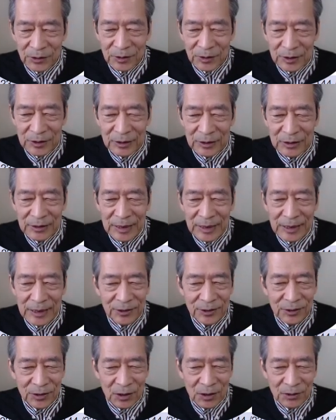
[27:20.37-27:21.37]
does
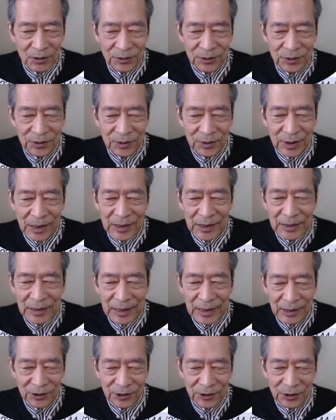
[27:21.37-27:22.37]
not contain
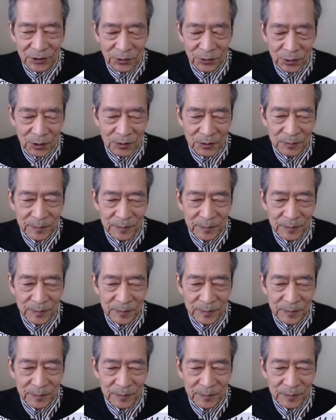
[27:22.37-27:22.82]
x at all.